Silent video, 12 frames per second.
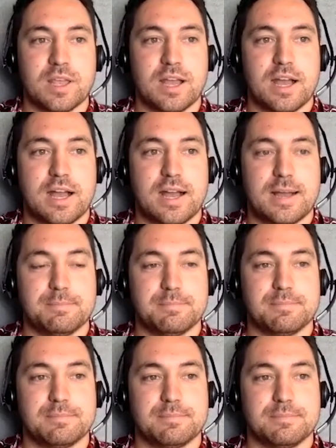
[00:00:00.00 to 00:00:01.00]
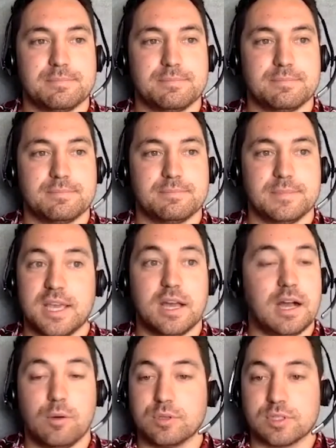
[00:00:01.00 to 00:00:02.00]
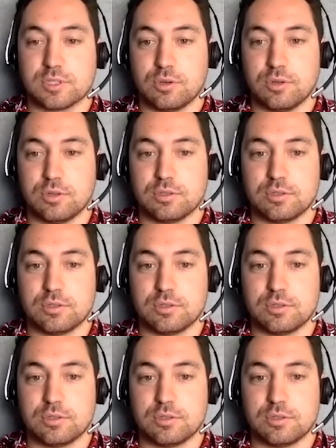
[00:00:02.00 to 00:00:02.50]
yeah, I wasn't taught